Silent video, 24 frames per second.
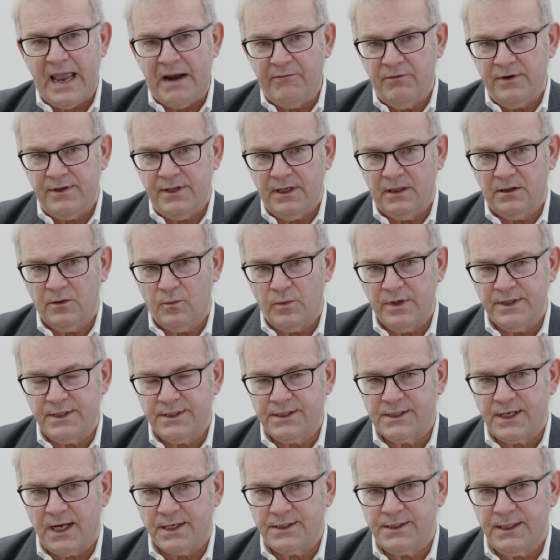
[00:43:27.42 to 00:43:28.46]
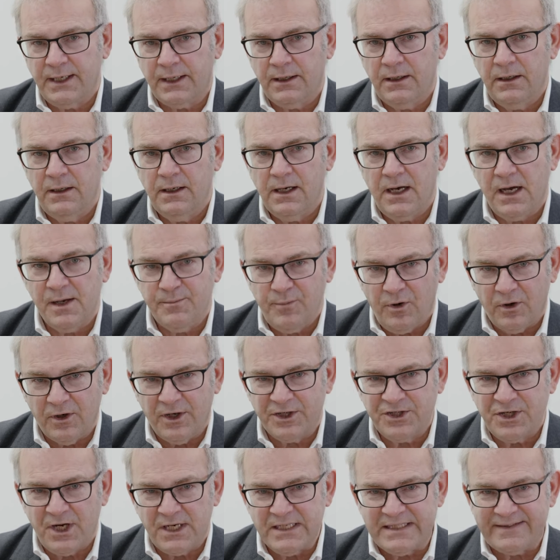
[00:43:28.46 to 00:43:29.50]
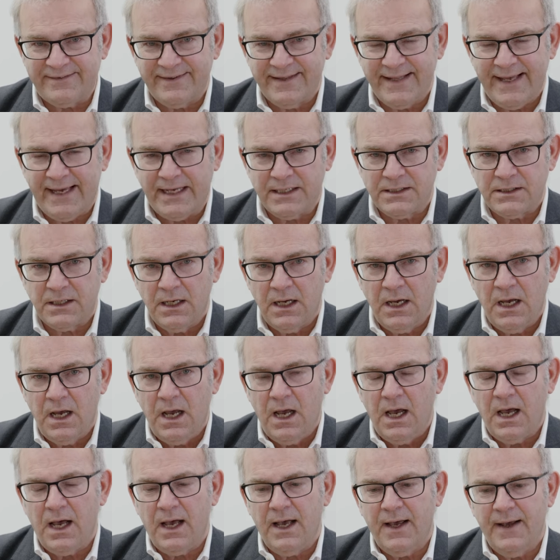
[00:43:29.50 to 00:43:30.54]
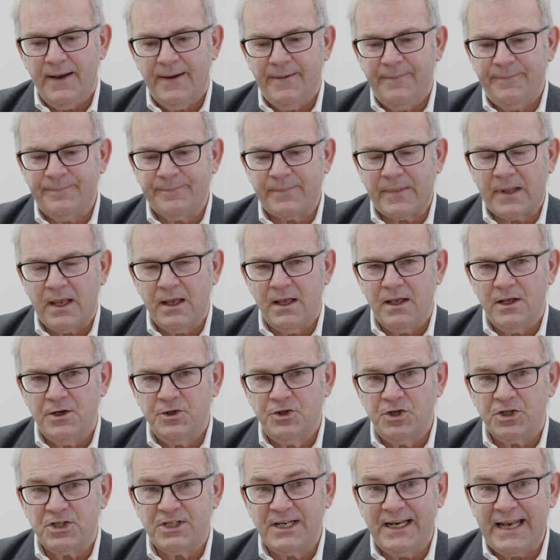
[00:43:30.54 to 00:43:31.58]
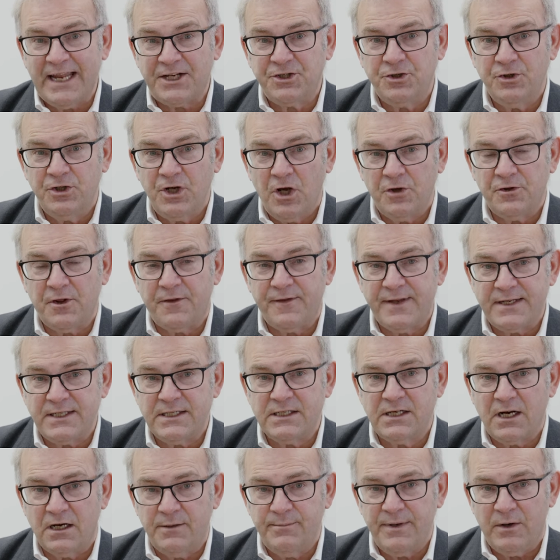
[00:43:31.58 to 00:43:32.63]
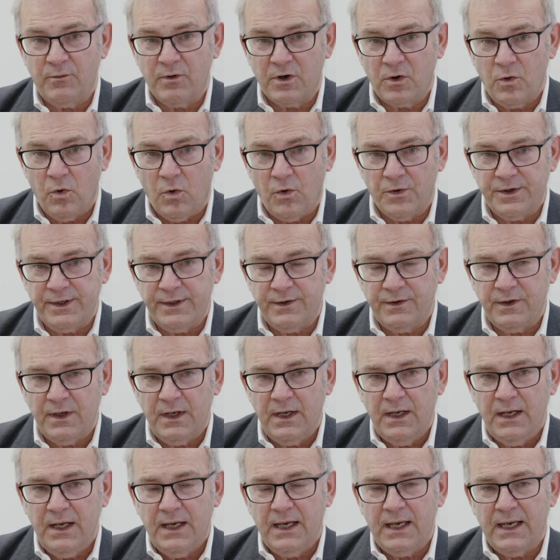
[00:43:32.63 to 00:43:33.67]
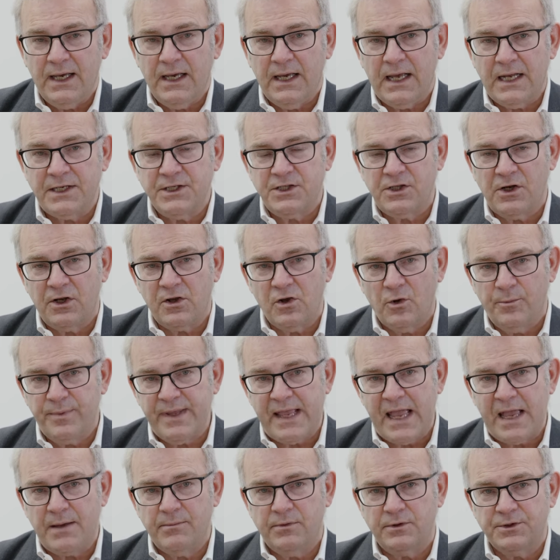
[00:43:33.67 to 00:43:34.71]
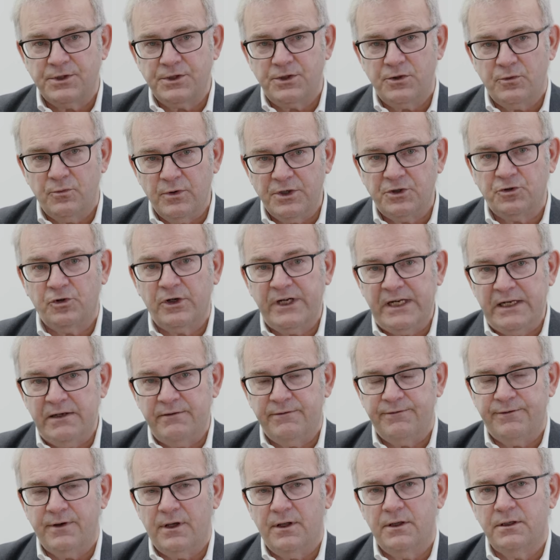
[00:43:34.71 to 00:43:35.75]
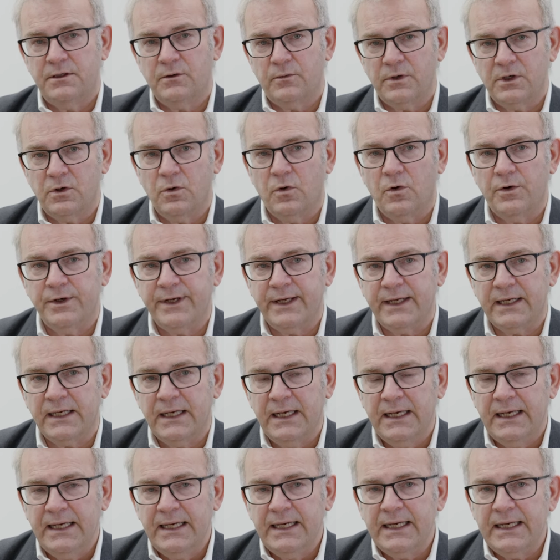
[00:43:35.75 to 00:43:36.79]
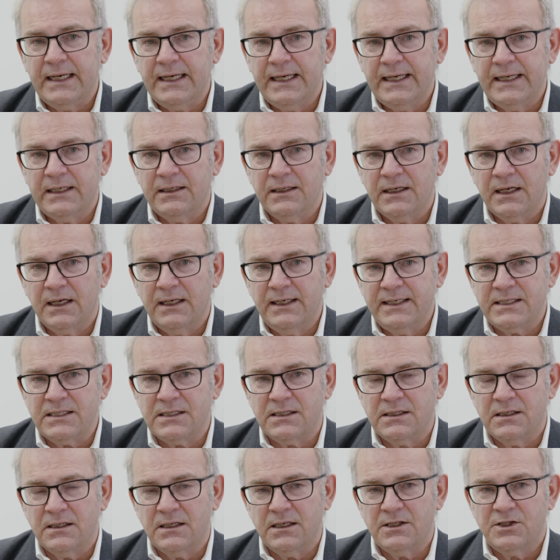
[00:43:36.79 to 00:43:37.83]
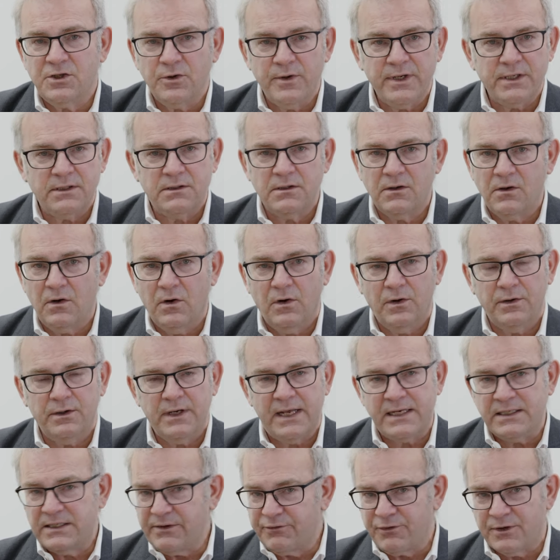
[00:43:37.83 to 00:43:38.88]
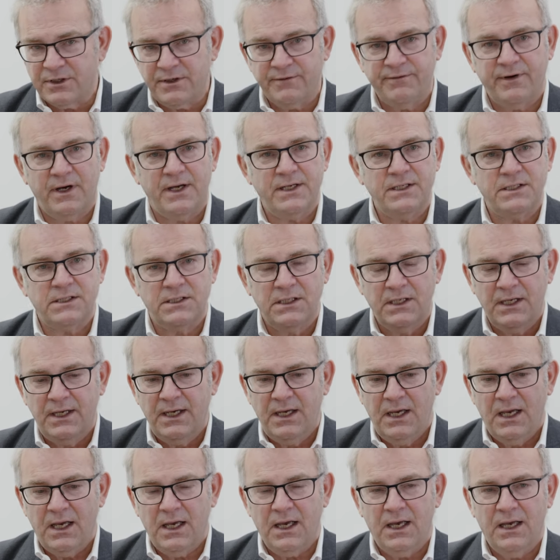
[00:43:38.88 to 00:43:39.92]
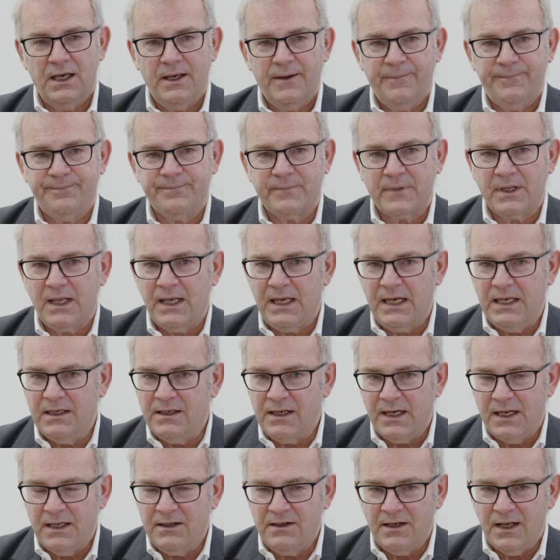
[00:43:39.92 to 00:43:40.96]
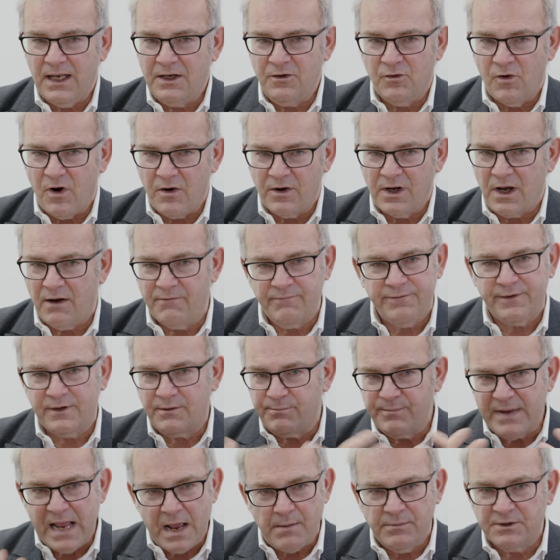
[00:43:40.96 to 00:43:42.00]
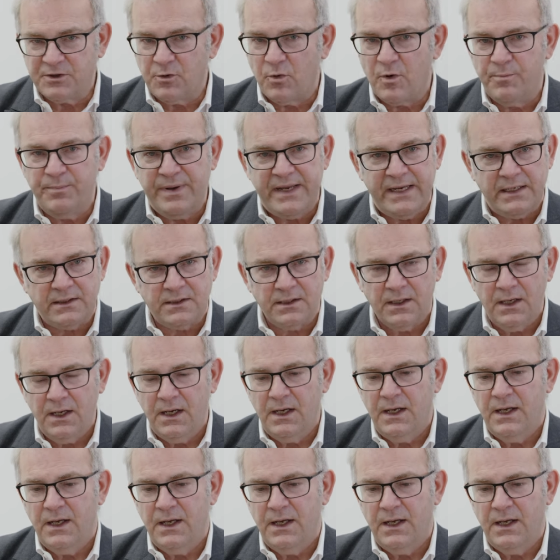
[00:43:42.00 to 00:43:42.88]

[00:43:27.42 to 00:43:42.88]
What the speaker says: everything that we're discussing. I apologize for that. Just to let you know that this is going to be recorded, and so you'll be able to retrieve the recording and listen to it on a different device in your own comfort and be able to repeat